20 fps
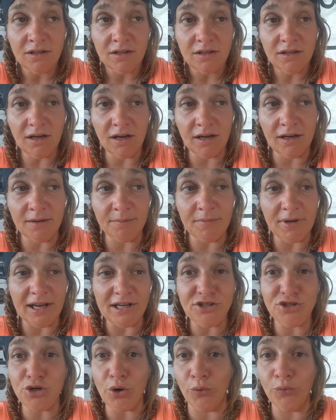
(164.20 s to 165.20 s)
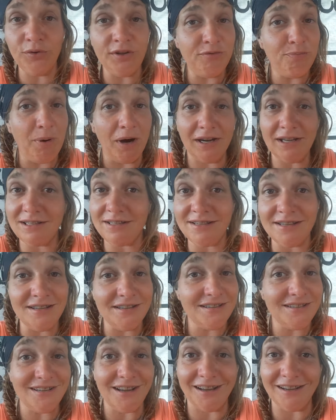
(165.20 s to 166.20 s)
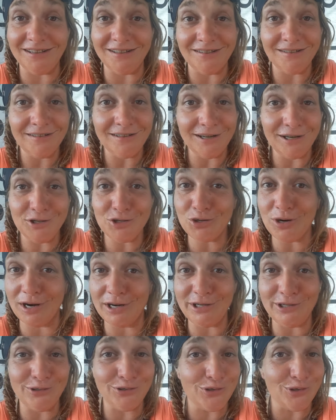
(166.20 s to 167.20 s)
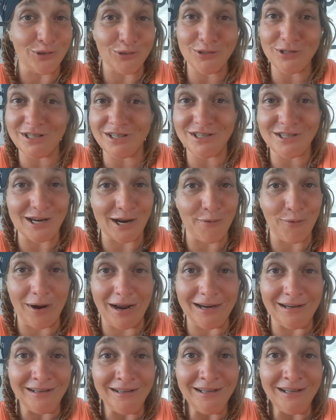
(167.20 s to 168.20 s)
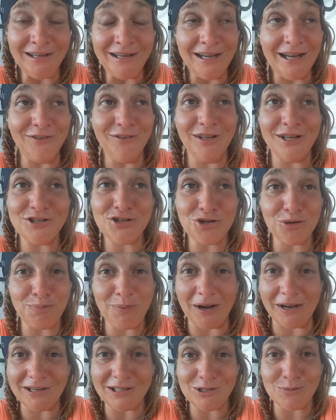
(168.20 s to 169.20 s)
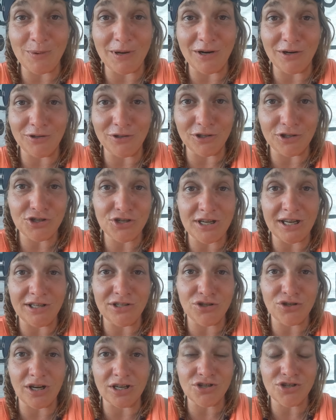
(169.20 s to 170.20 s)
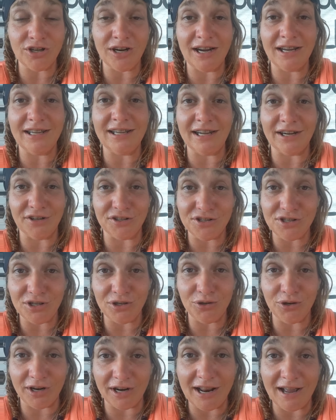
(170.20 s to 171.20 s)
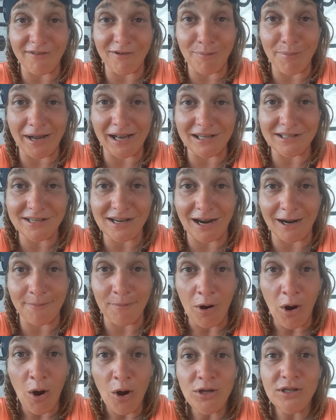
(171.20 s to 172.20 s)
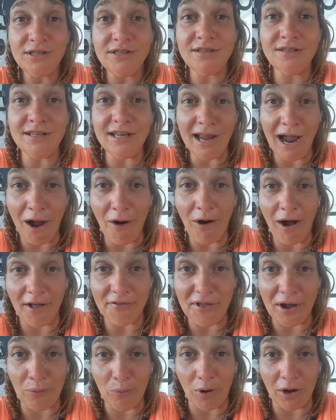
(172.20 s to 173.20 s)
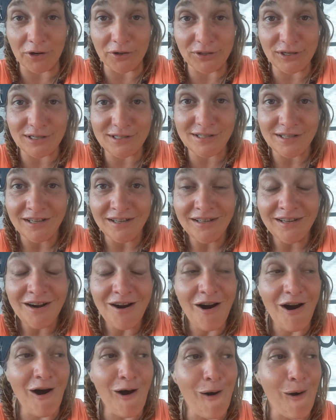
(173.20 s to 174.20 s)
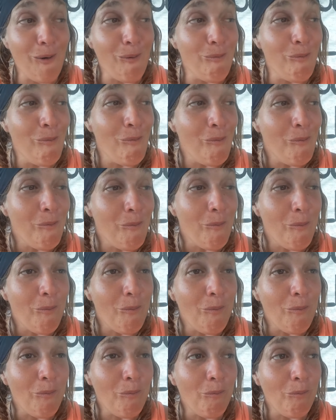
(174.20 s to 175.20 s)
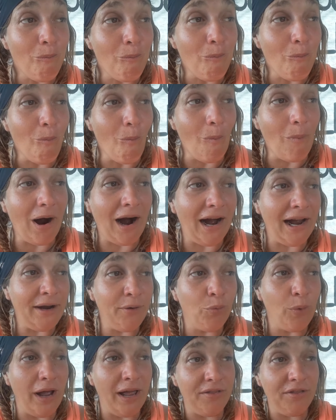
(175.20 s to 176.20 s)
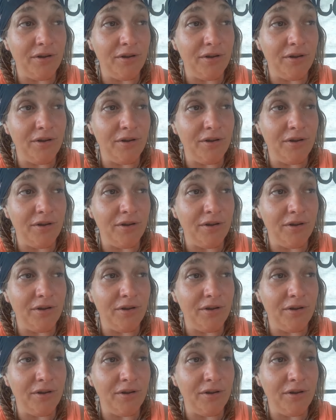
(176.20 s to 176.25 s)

And don't leave buckets in the sun and try to use those to stay wet. Unless your bucket's been under a shade structure, I guarantee you're going to have a bad time. See how hot that water is. I wet